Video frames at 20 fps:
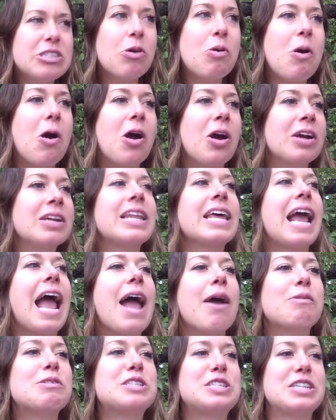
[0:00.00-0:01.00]
it's so hard. Like
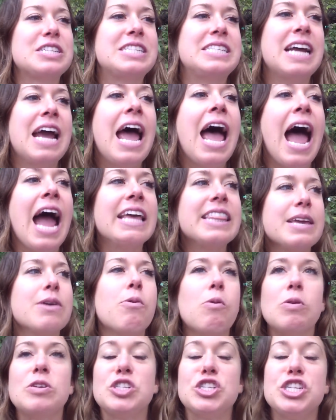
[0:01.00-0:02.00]
I was just, I think